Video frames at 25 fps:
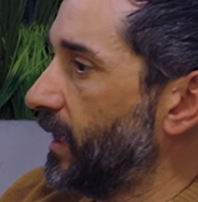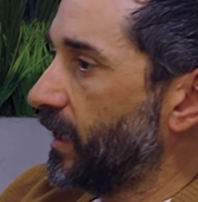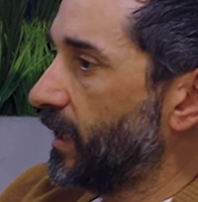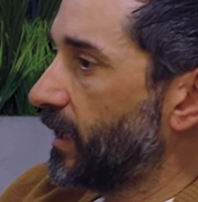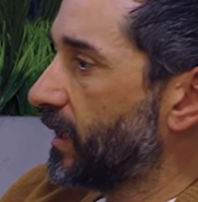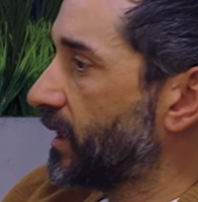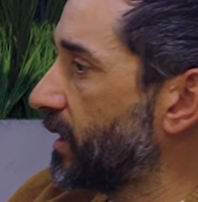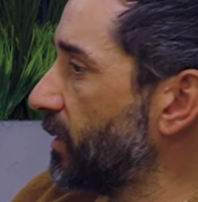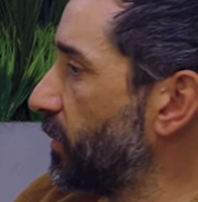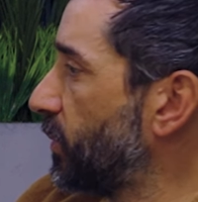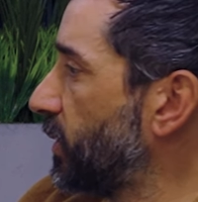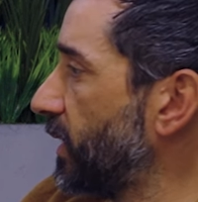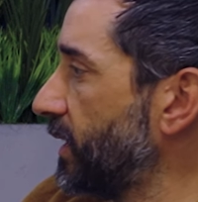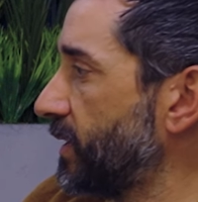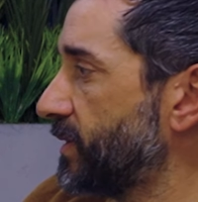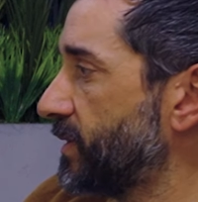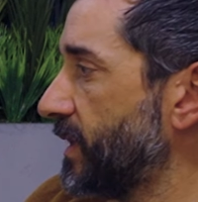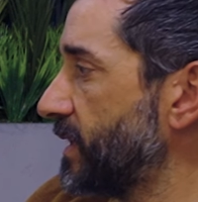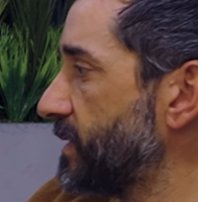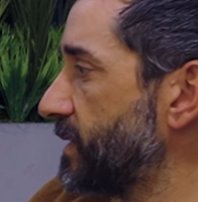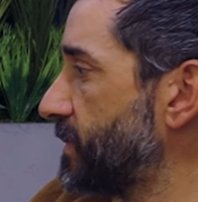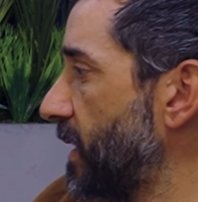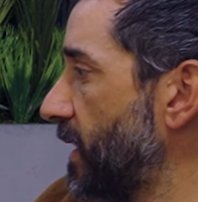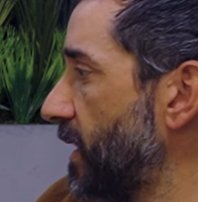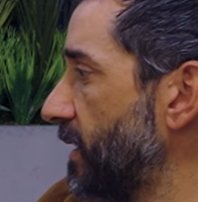complete
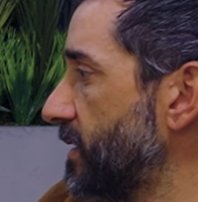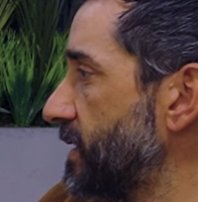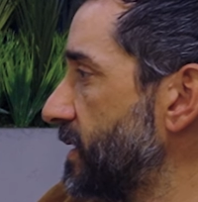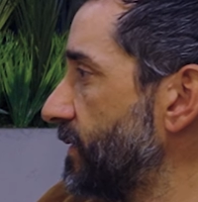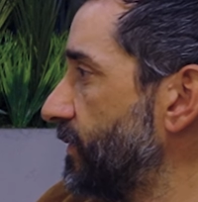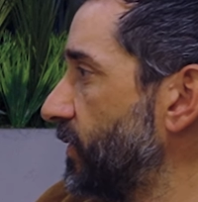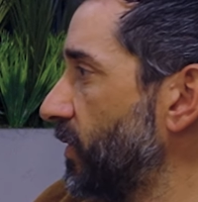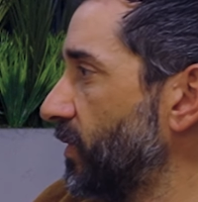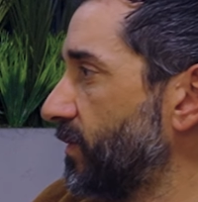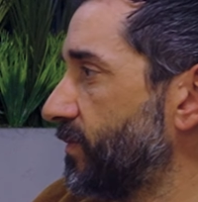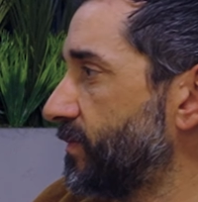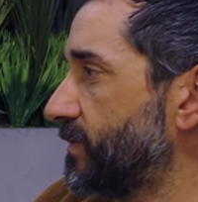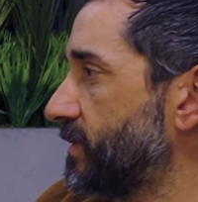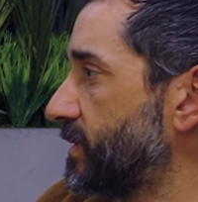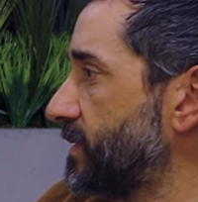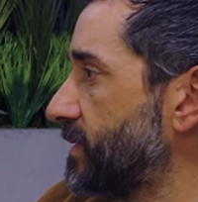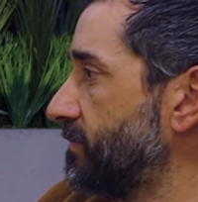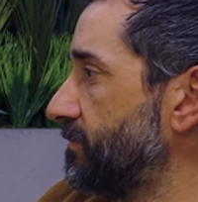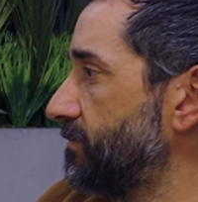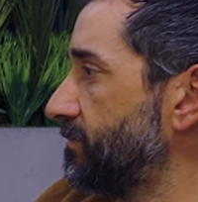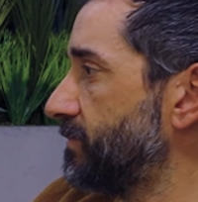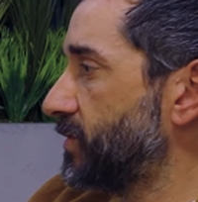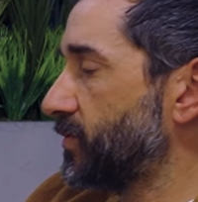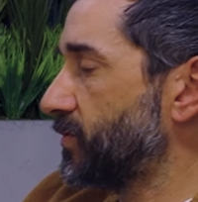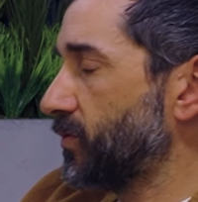transparency, if you're
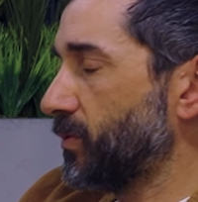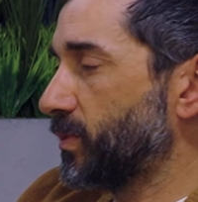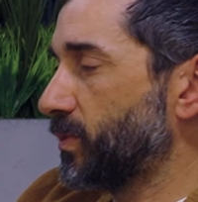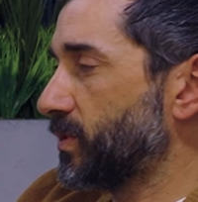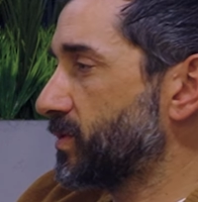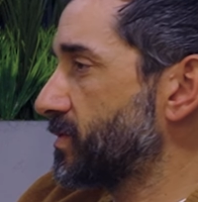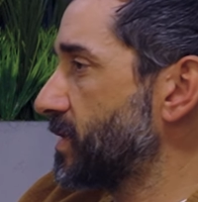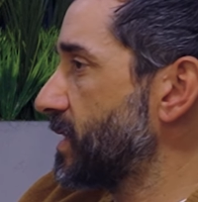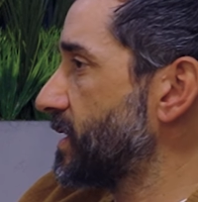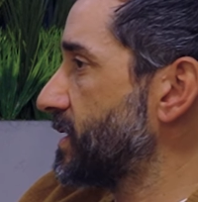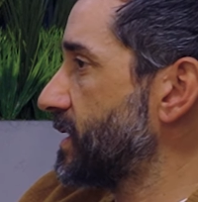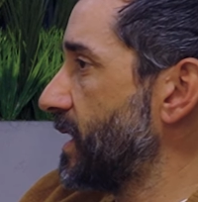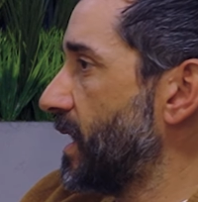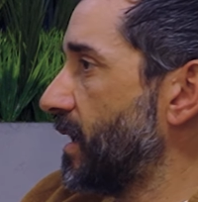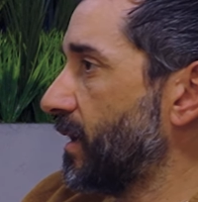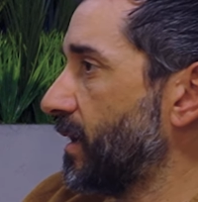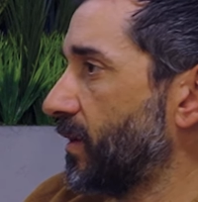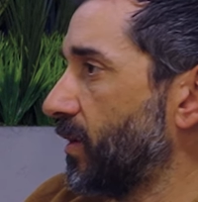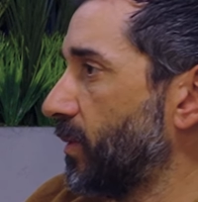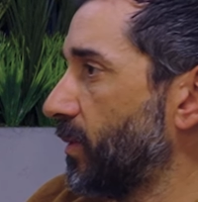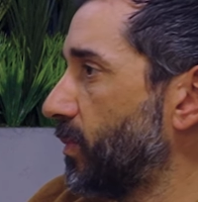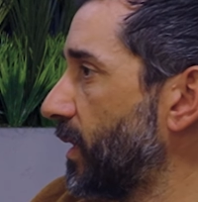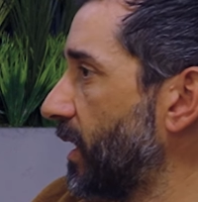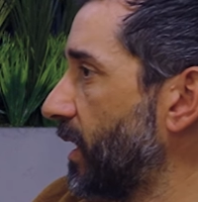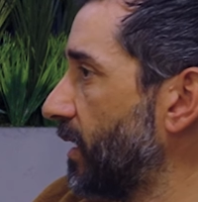super stressed out,
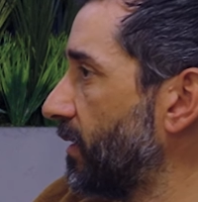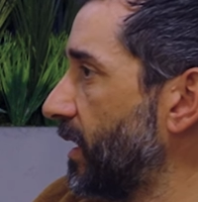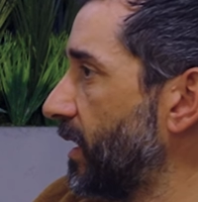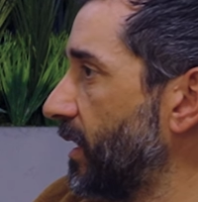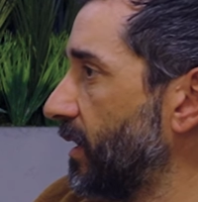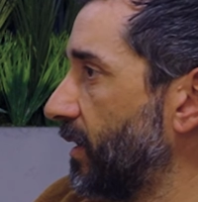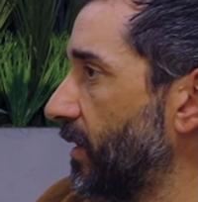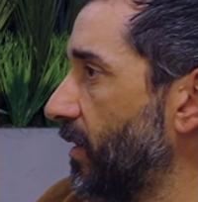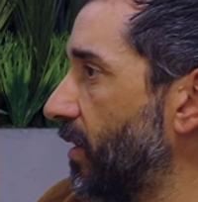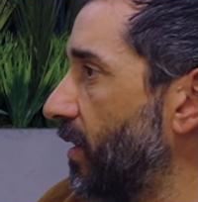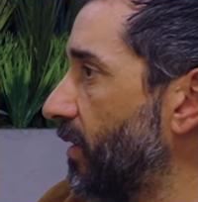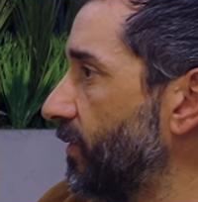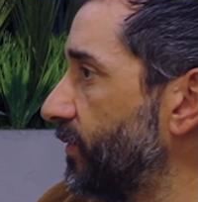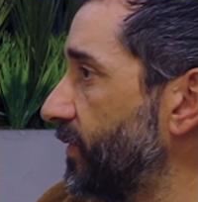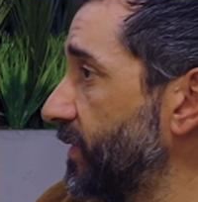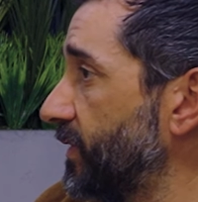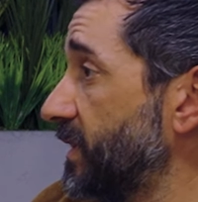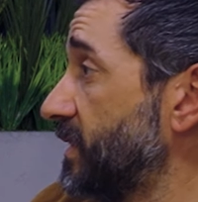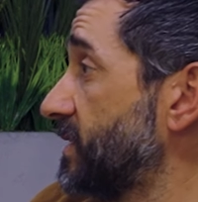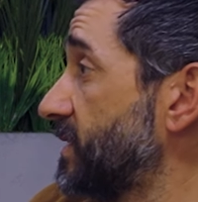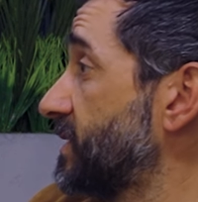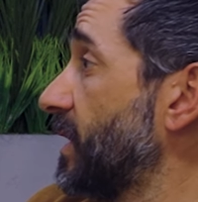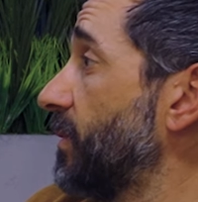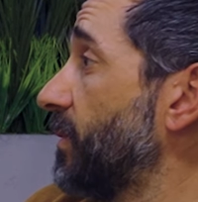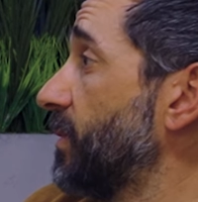go play around a golf. And this
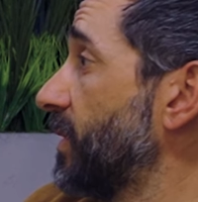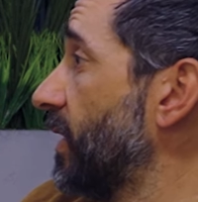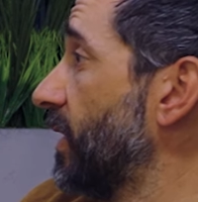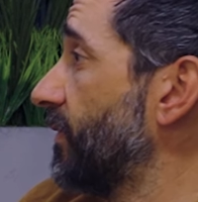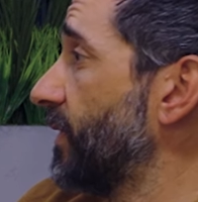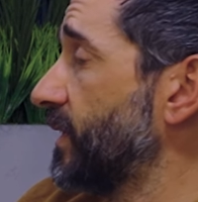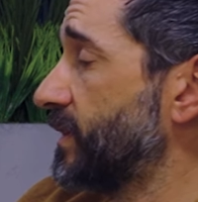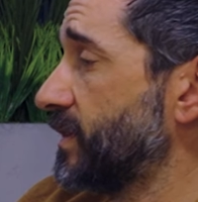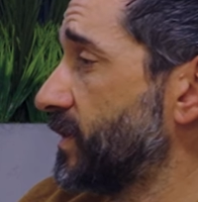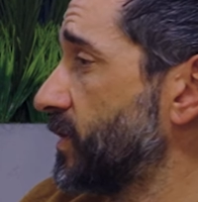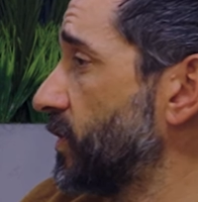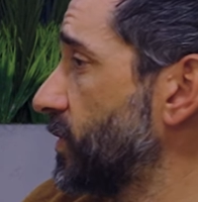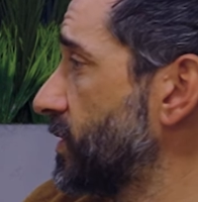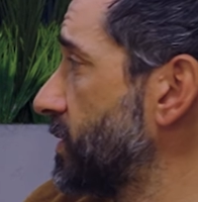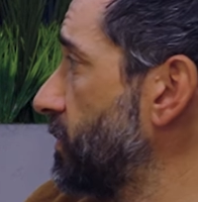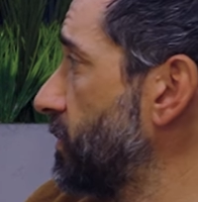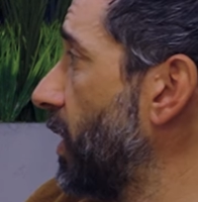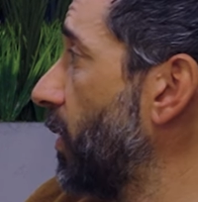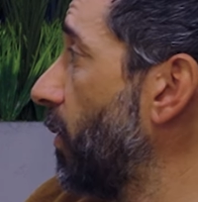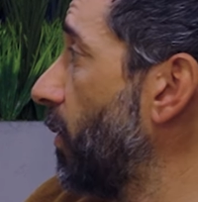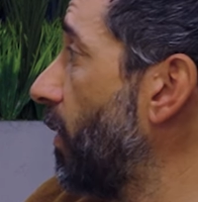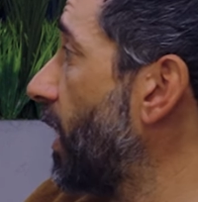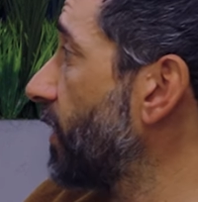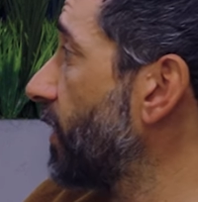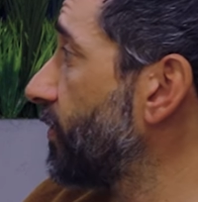is something I've had to talk to my
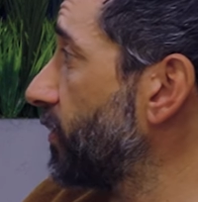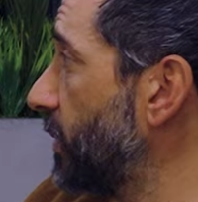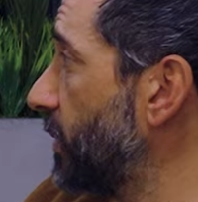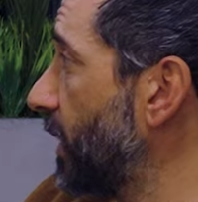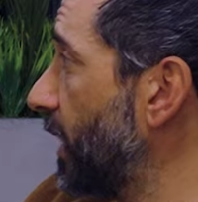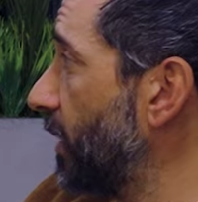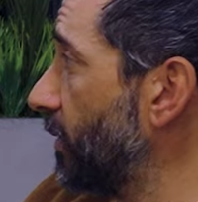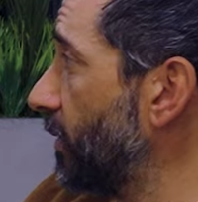wife about,